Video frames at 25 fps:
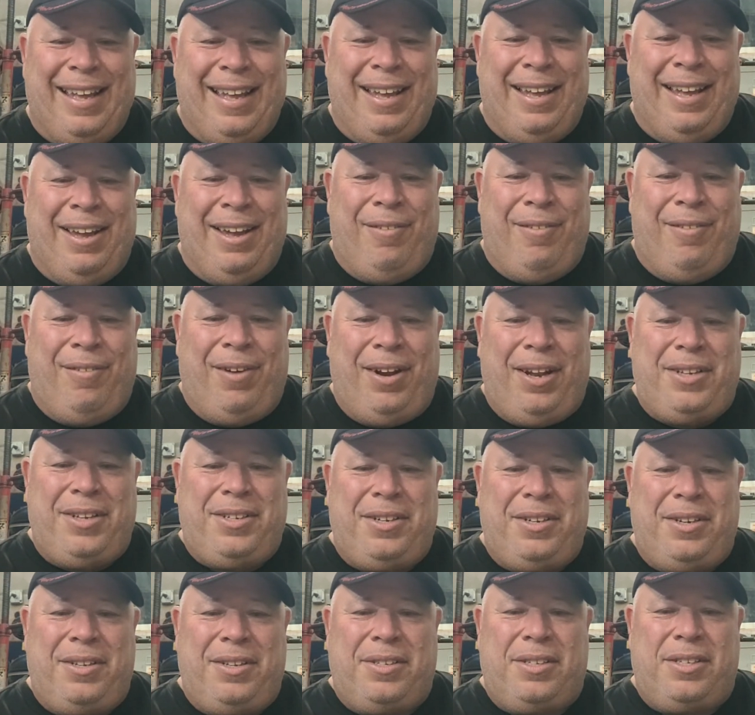What
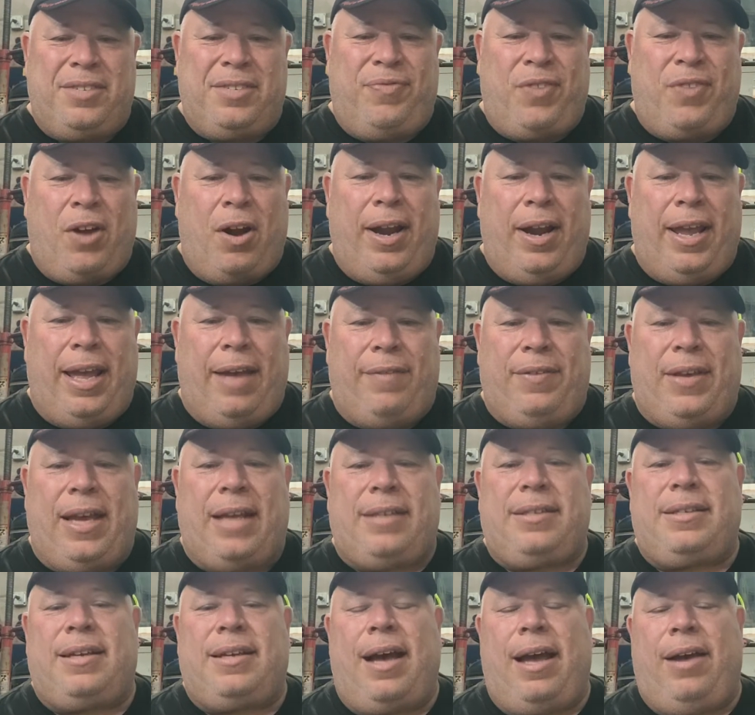engine does the Safari have?
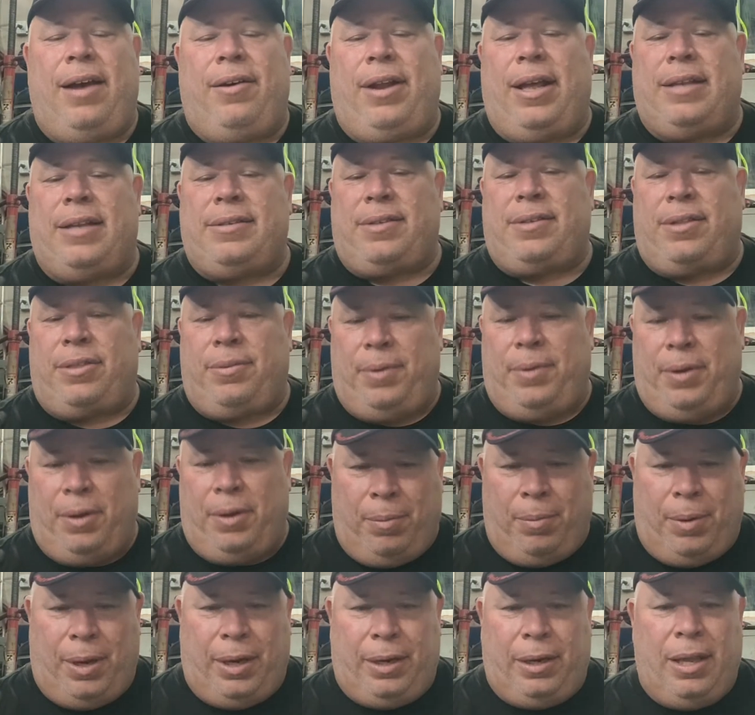Yes, Kyle, it has the
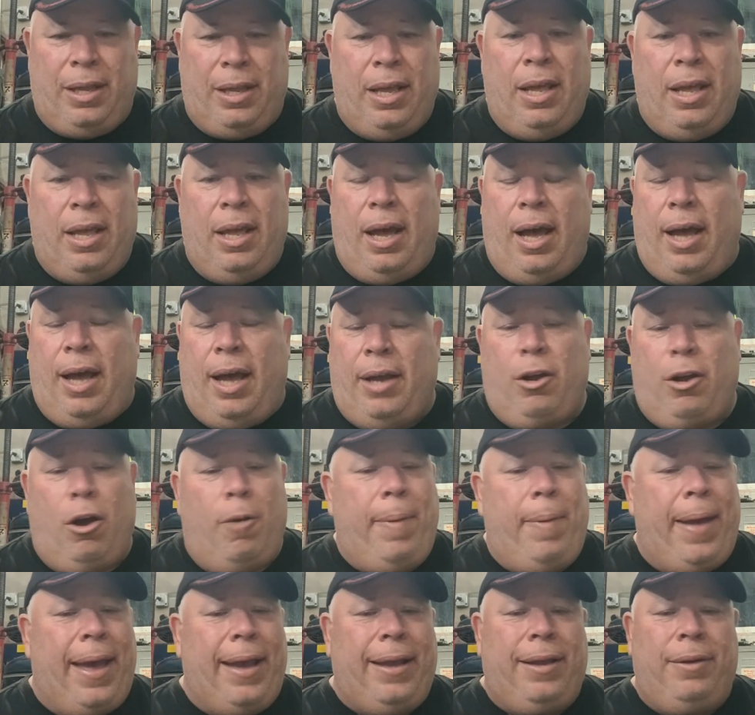301. I'll go
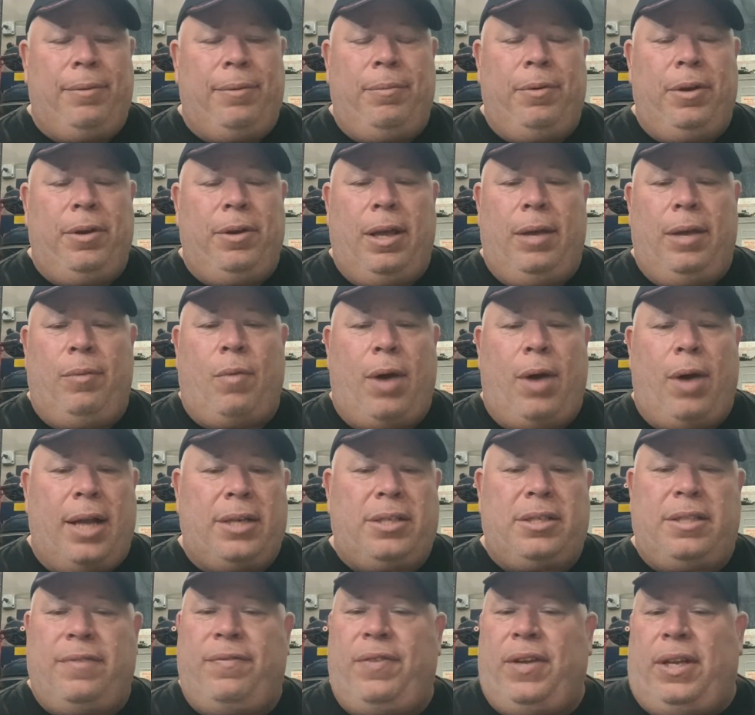back and
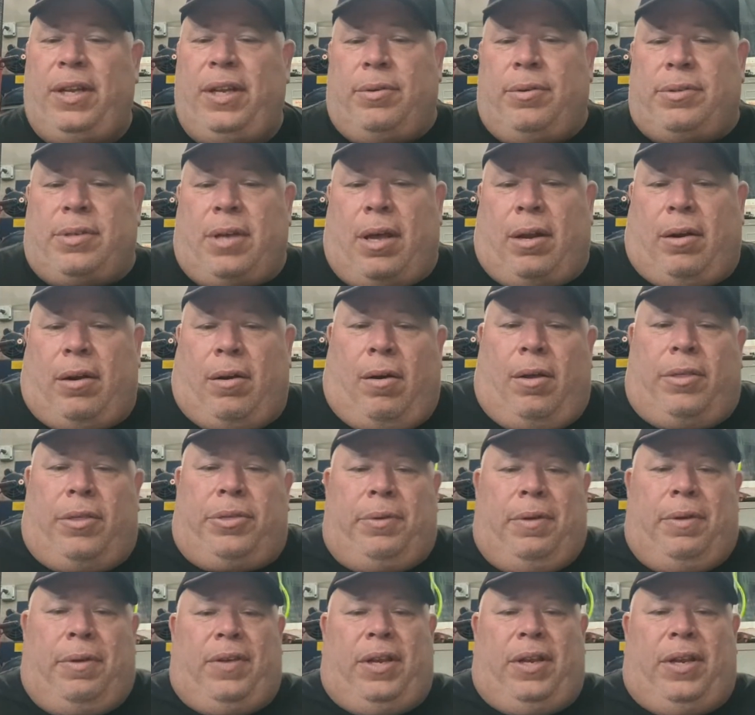watch the videos on it. All
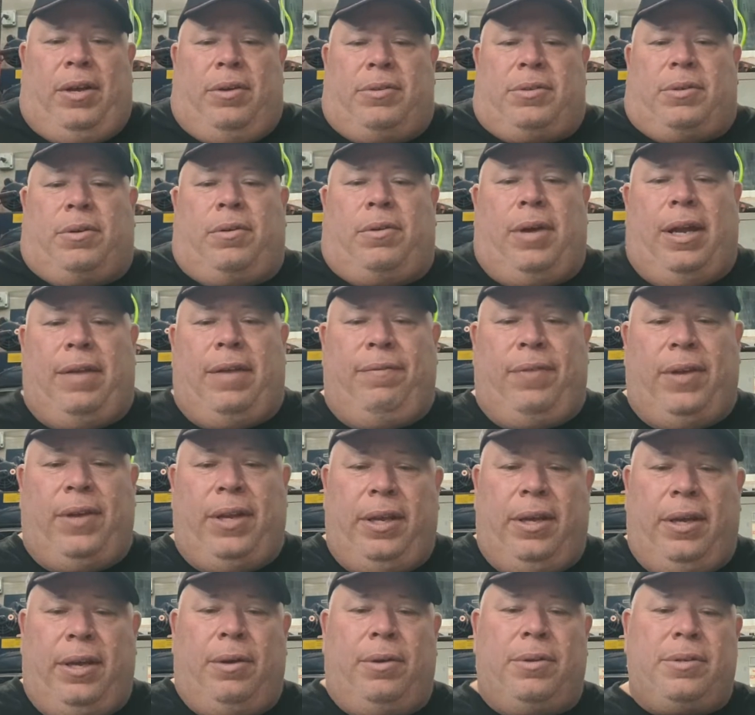3 videos are great
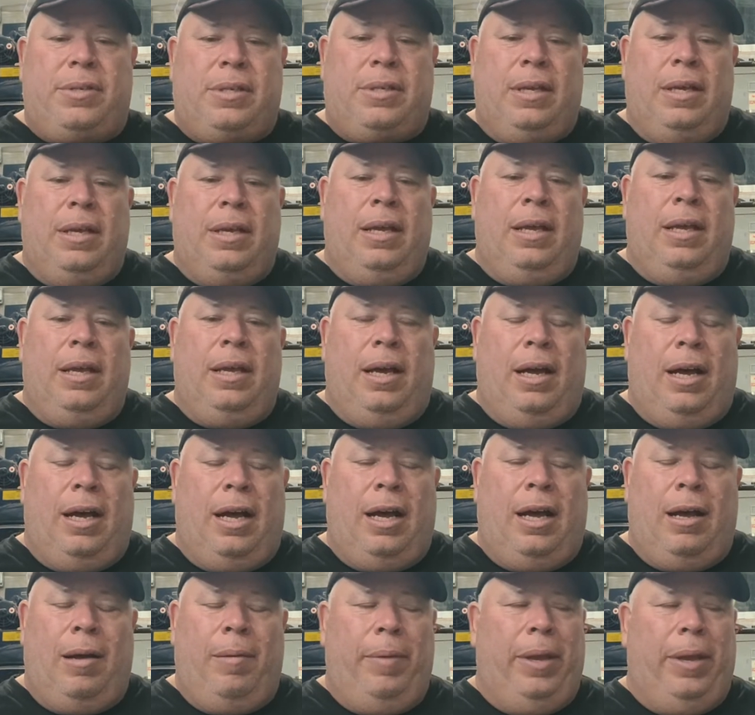videos,
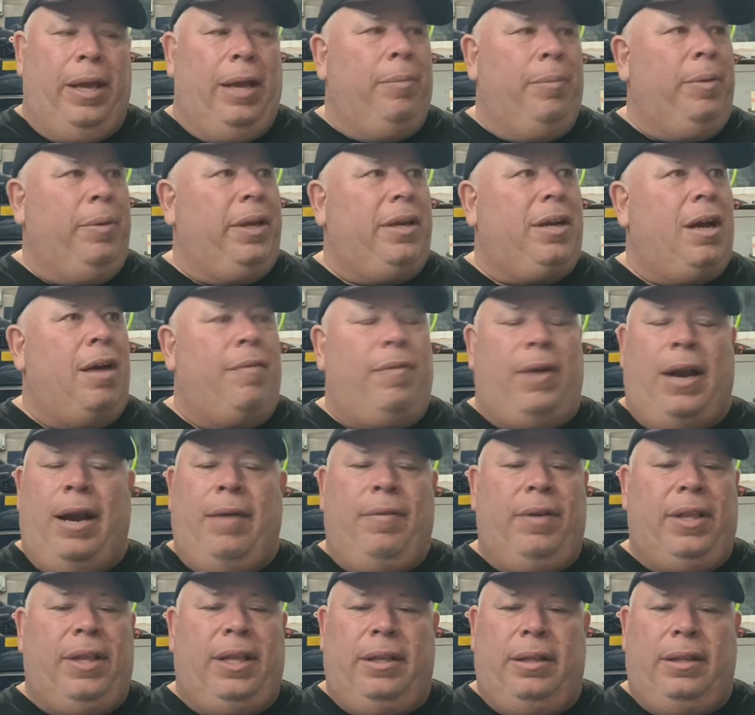and we cover
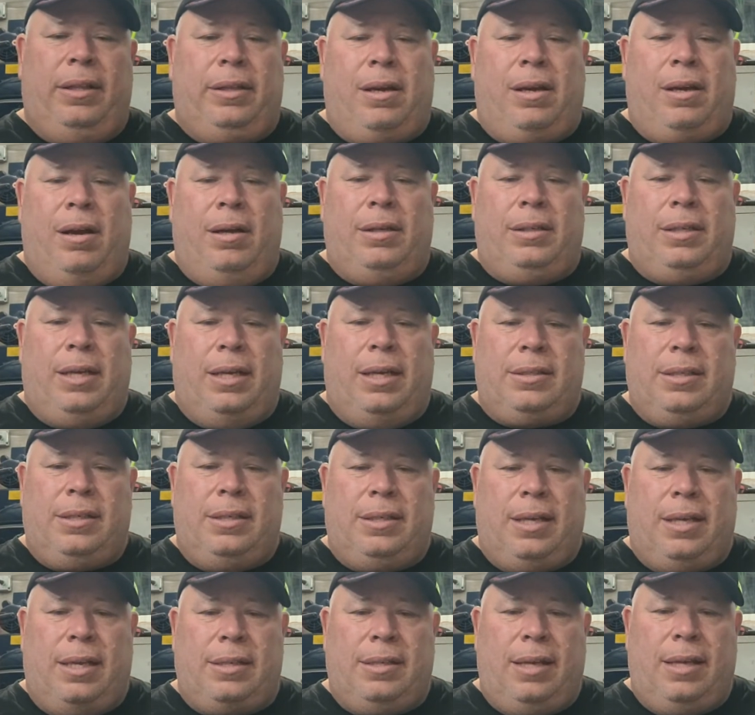everything that the car does and
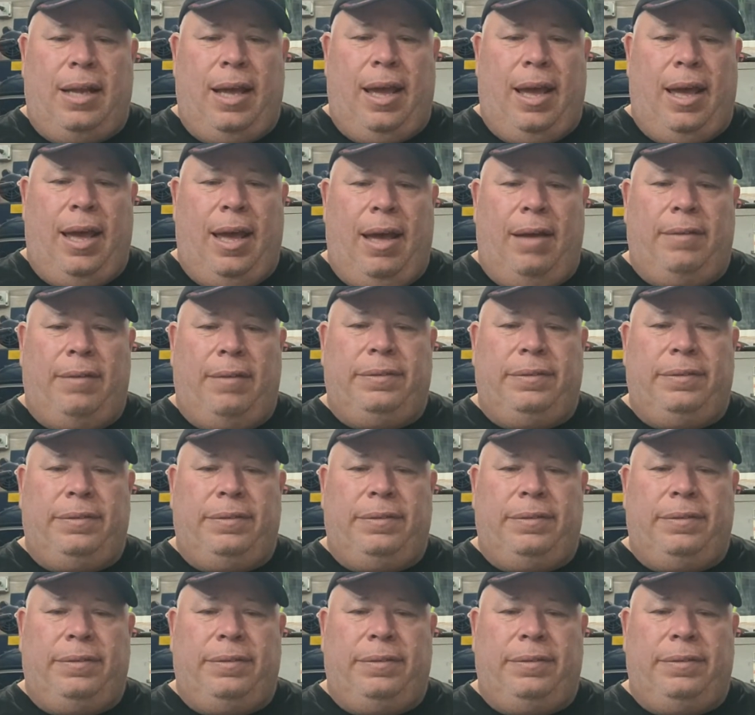doesn't have.